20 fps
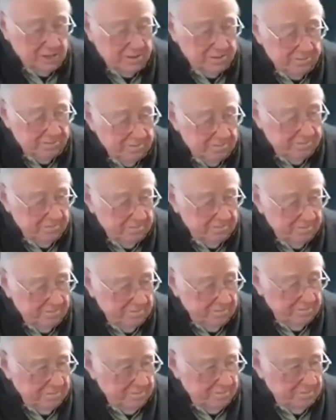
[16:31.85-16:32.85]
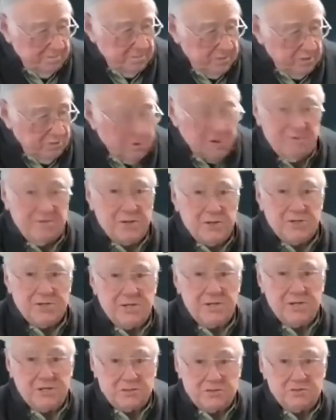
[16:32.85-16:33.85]
Um, the
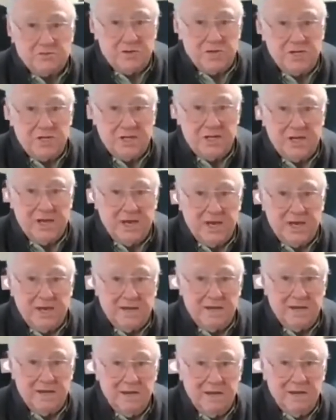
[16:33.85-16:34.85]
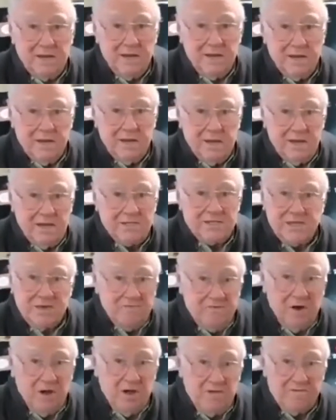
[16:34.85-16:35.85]
Rebel, it's really a,
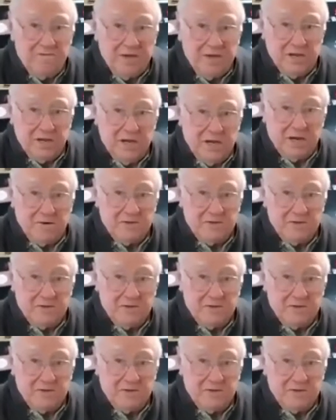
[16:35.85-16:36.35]
it's evolving.